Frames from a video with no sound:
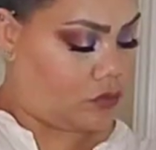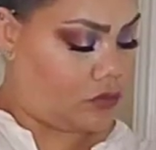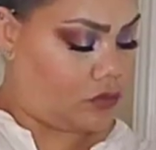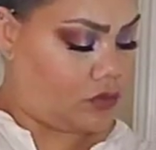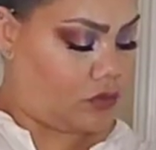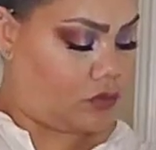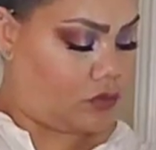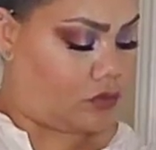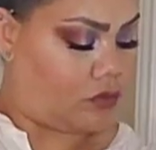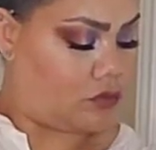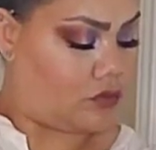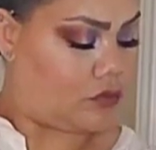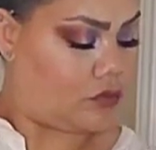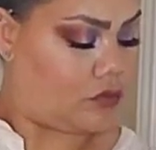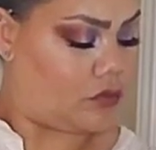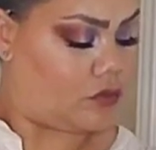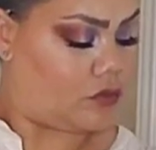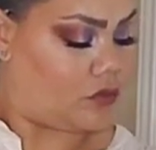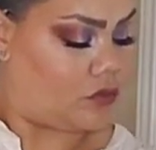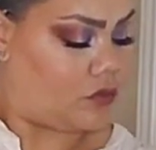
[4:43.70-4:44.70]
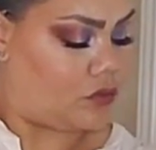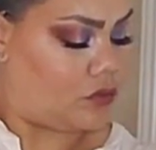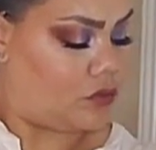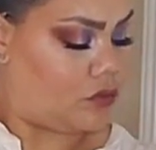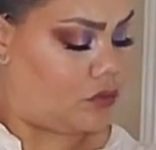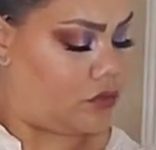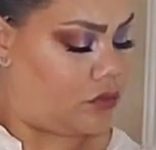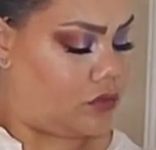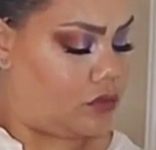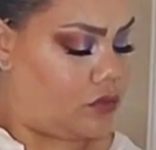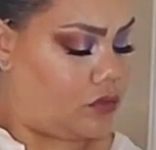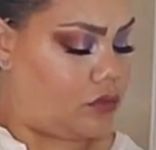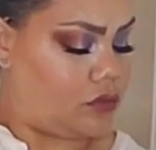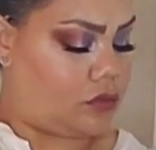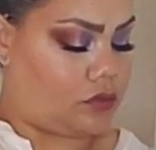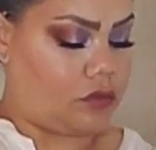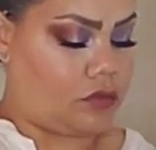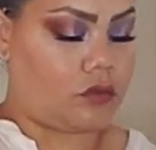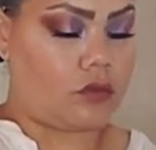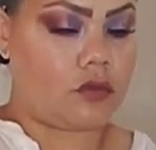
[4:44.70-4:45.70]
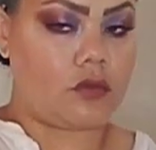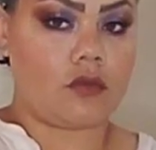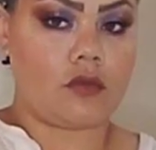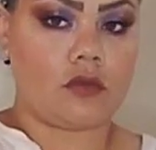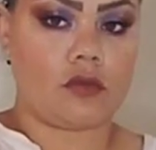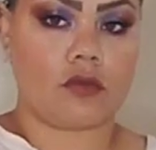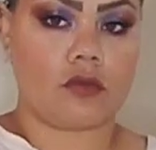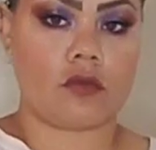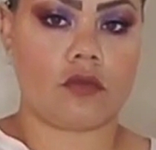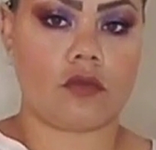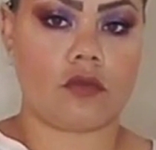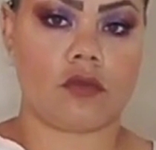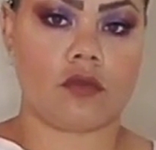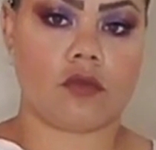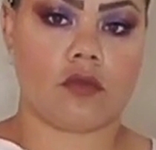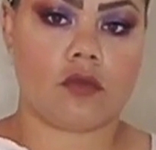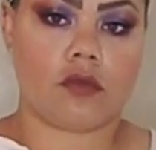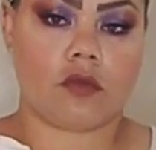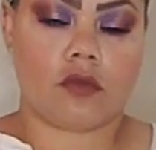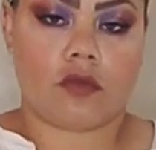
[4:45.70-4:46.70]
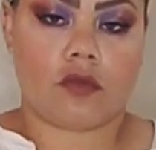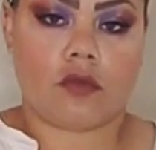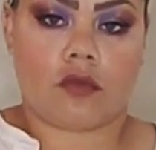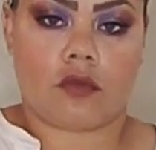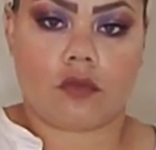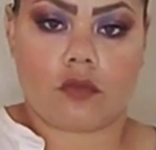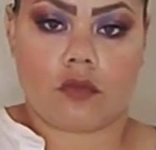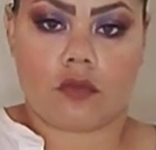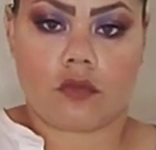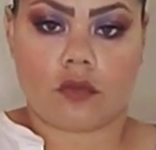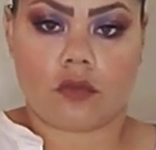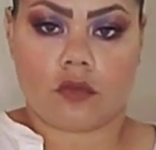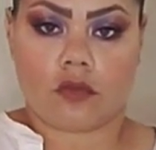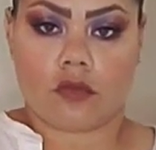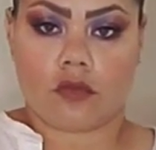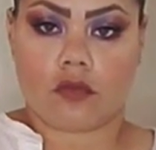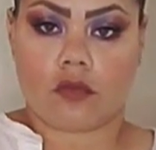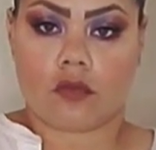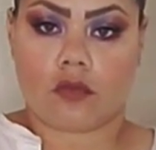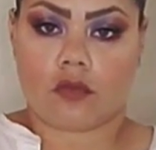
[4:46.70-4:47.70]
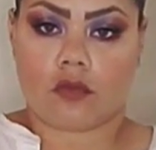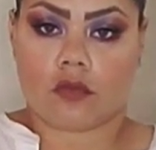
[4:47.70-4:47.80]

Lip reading: No one is speaking in this clip.